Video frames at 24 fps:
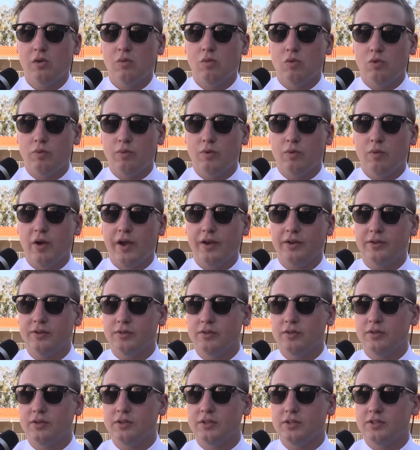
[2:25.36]
we'll be waiting
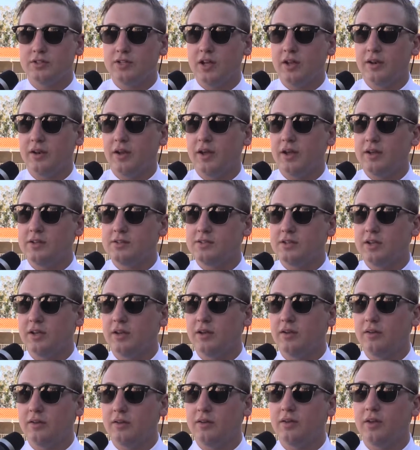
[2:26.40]
till a Sunday and
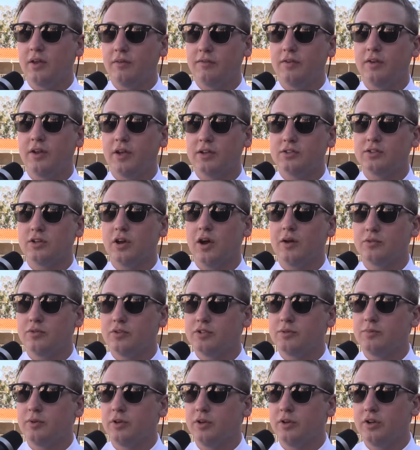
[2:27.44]
seeing if he does go up to
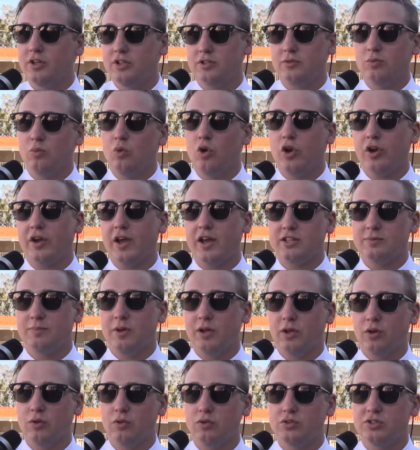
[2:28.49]
his abilities. Work has
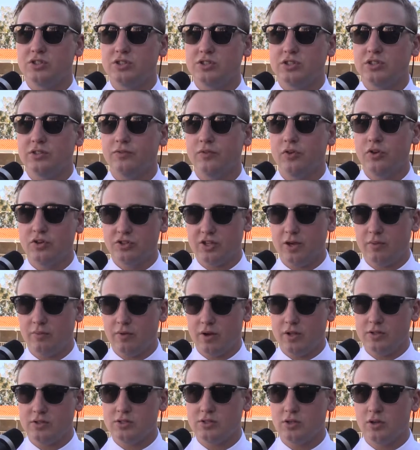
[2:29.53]
been good since his first up
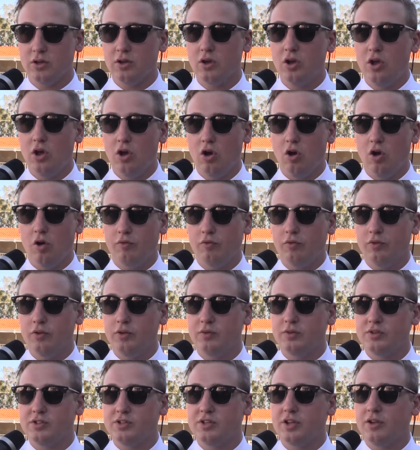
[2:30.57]
run, so
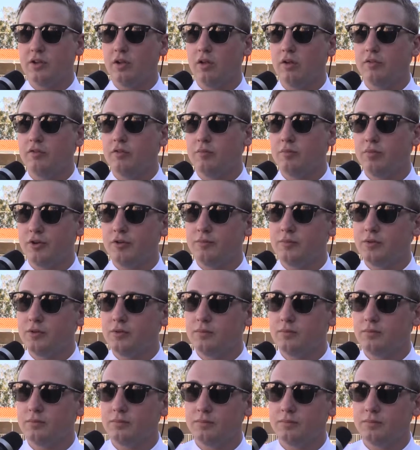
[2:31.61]
hopefully we see a lot of improvement.